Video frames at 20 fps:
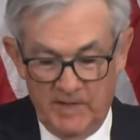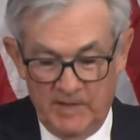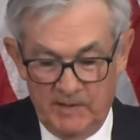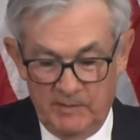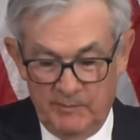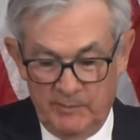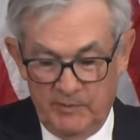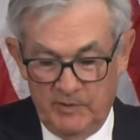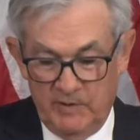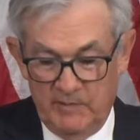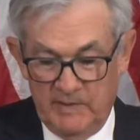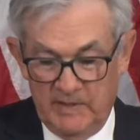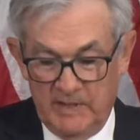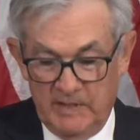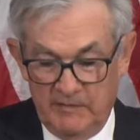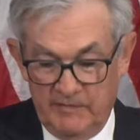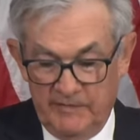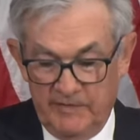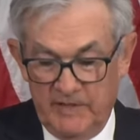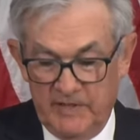unemployment,
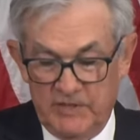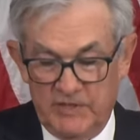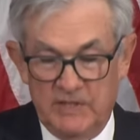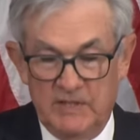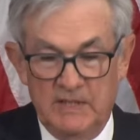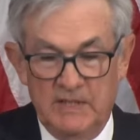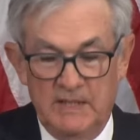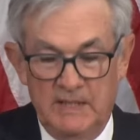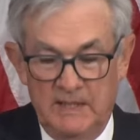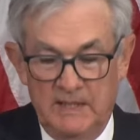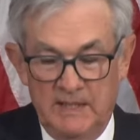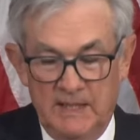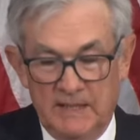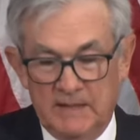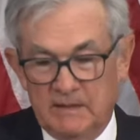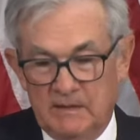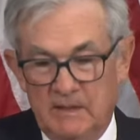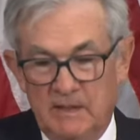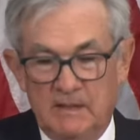and inflation, and the